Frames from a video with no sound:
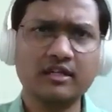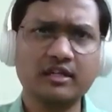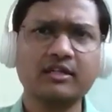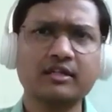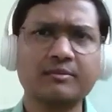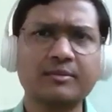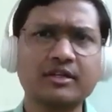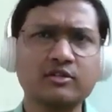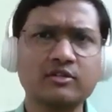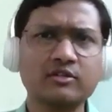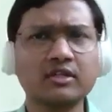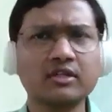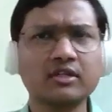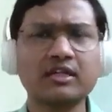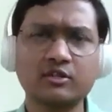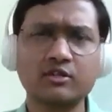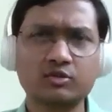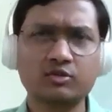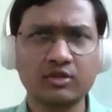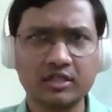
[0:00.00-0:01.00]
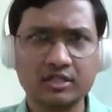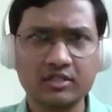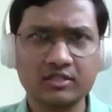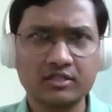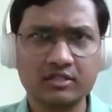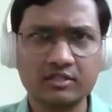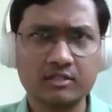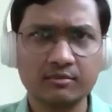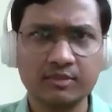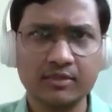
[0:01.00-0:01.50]
it depends on case to
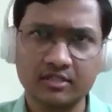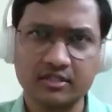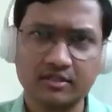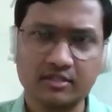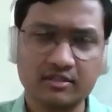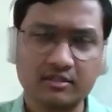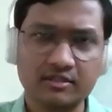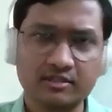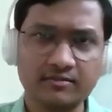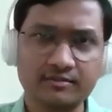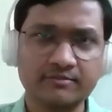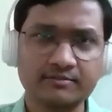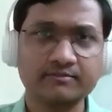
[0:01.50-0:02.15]
case basis.